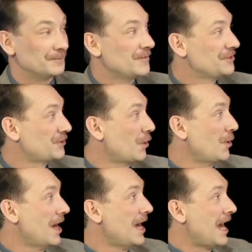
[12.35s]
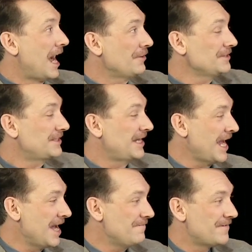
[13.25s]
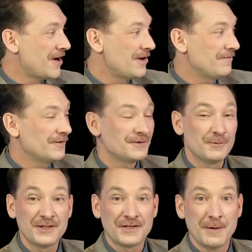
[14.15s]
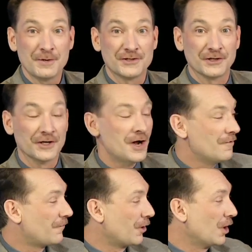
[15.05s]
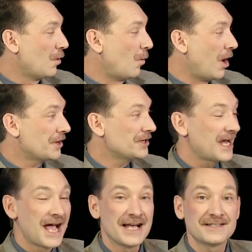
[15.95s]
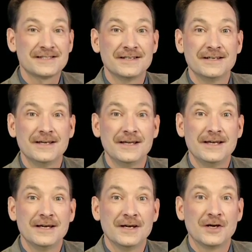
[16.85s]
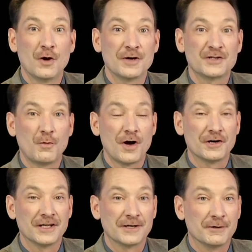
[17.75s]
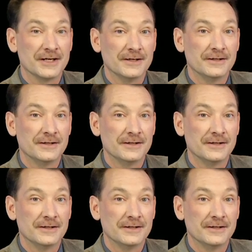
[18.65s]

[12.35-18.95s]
So how does K vary for, with temperature for water gas going to water liquid?